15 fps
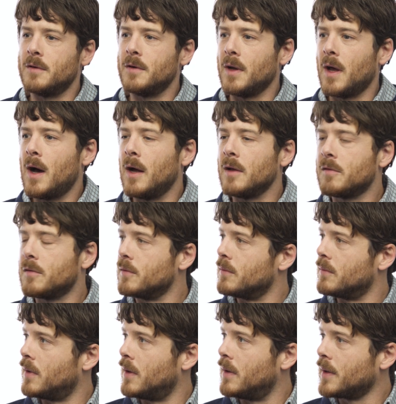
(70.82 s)
it or not,
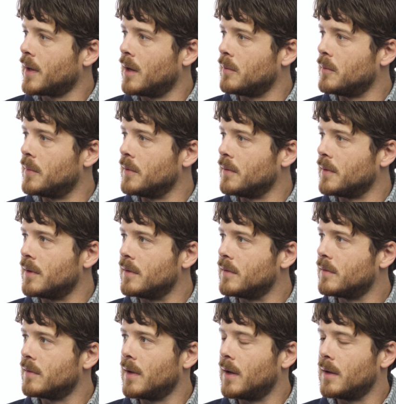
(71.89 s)
to uh,
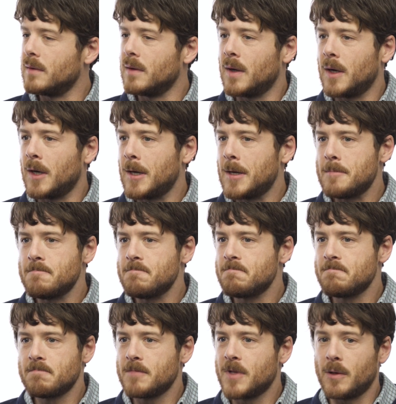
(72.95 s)
capabilities that
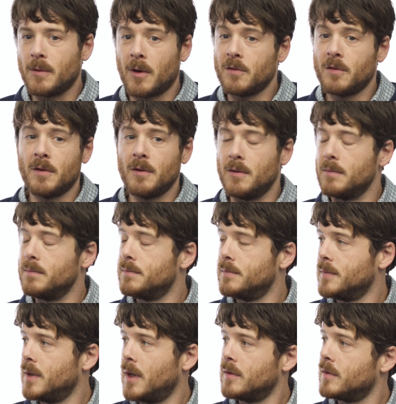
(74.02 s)
um, you know are still
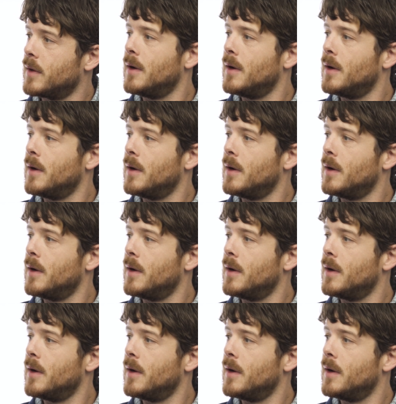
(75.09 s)
yet to